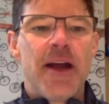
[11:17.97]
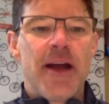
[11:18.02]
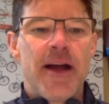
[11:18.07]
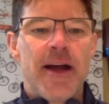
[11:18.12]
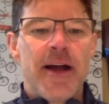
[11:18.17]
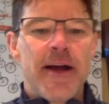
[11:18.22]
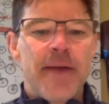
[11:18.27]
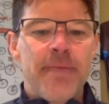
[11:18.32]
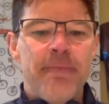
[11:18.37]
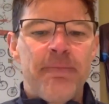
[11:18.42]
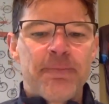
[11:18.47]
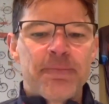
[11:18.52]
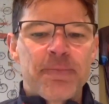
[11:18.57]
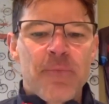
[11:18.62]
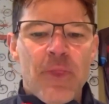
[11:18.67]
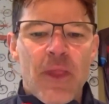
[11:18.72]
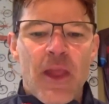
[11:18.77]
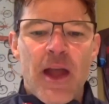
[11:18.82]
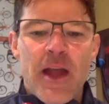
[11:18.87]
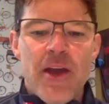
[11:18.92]

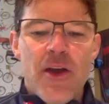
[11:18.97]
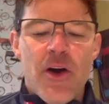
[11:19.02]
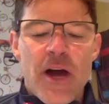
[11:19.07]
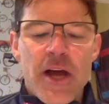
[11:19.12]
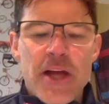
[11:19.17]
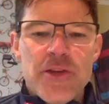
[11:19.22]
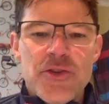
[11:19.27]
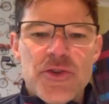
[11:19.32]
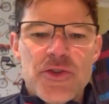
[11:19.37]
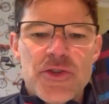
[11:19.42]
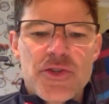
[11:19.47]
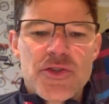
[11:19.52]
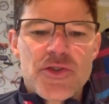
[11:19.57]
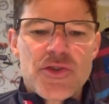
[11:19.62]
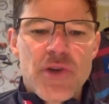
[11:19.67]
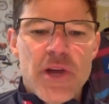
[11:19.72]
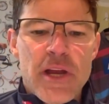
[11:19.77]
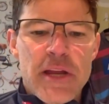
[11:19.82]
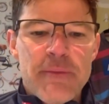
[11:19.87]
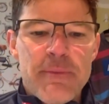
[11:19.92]
I know I use
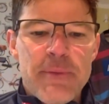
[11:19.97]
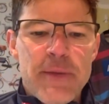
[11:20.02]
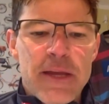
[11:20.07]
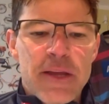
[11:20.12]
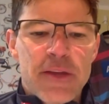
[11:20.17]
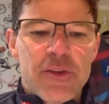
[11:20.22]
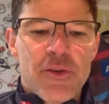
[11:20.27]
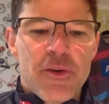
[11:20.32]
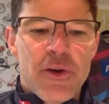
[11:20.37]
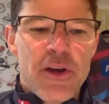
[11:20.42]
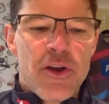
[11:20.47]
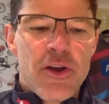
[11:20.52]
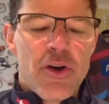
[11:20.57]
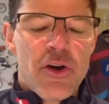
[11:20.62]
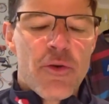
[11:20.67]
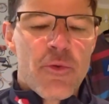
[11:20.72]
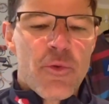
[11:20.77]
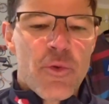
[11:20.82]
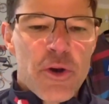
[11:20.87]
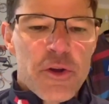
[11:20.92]
Training Peaks, so I
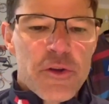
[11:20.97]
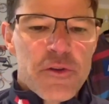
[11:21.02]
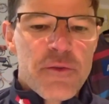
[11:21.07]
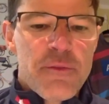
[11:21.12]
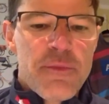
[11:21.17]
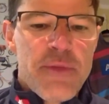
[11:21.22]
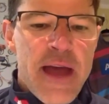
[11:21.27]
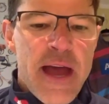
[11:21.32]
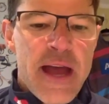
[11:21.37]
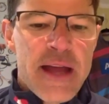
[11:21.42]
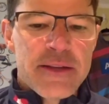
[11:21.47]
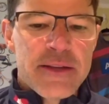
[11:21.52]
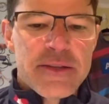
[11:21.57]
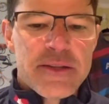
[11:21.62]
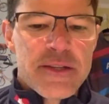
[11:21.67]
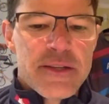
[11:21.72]
know it works from that.